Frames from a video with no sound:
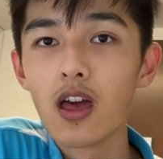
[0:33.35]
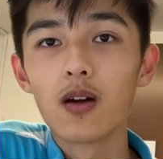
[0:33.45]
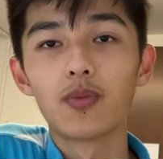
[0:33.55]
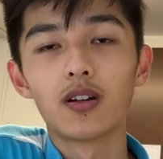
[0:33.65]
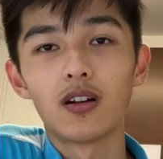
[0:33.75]

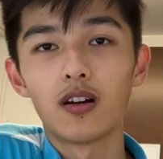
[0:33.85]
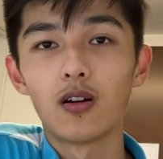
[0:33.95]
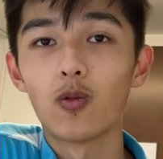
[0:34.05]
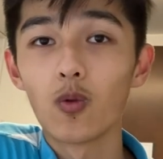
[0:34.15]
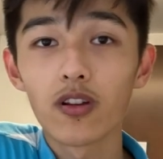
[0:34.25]

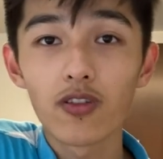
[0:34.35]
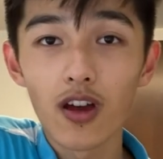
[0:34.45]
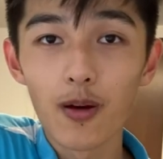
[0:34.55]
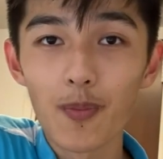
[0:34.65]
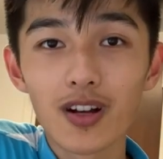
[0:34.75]
But one of
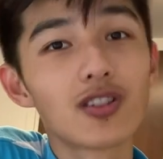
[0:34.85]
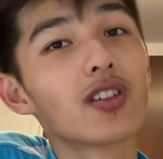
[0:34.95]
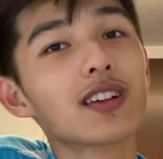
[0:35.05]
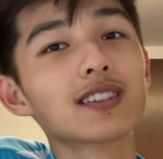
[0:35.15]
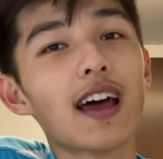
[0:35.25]
the major
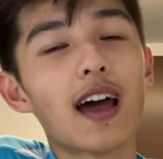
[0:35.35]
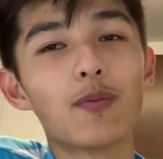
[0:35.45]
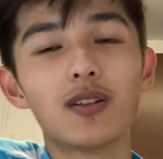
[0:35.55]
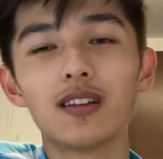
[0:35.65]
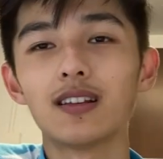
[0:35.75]
things that
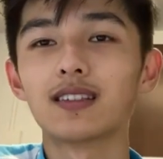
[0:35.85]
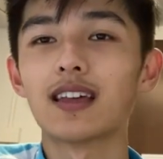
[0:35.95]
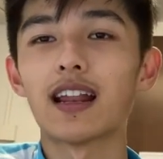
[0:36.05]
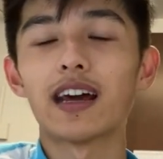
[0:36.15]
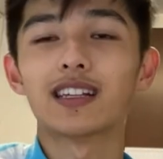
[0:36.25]
happened is
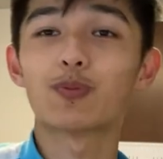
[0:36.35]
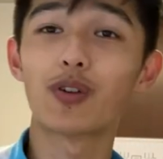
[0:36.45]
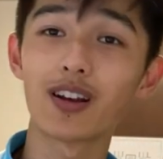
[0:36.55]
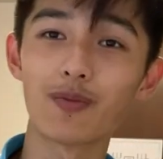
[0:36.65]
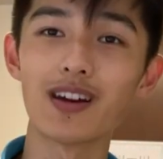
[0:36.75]
that I
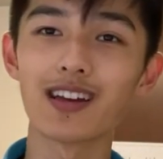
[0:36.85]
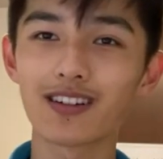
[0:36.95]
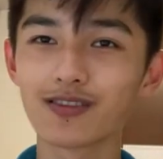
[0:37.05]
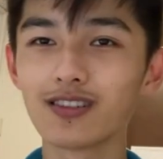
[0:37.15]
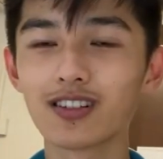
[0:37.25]
sprained my
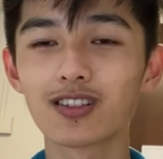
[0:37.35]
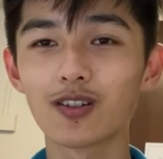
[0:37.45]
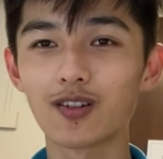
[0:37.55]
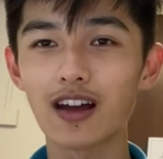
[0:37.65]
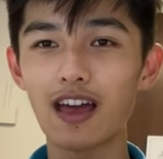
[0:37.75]
ankle.
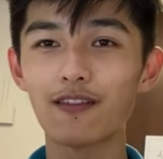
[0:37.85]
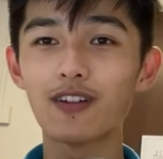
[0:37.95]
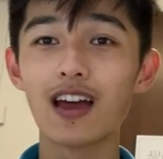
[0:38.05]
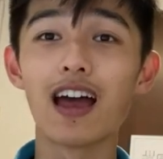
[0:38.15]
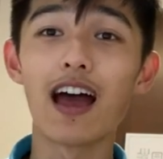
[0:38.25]
So I have
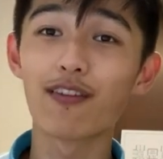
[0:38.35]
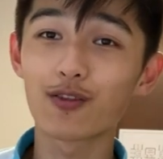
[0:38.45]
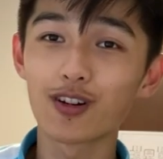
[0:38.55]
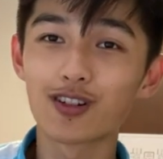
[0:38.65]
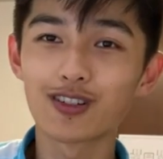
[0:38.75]

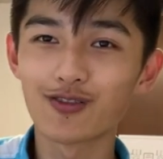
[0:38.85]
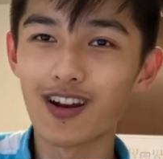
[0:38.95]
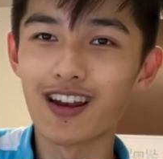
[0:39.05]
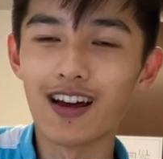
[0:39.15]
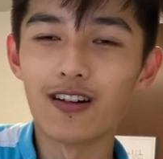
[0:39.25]
crutches
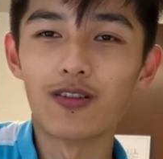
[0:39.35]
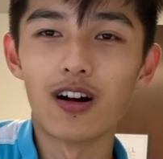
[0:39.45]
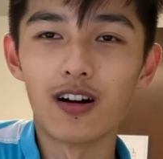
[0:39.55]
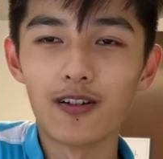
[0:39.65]
right now.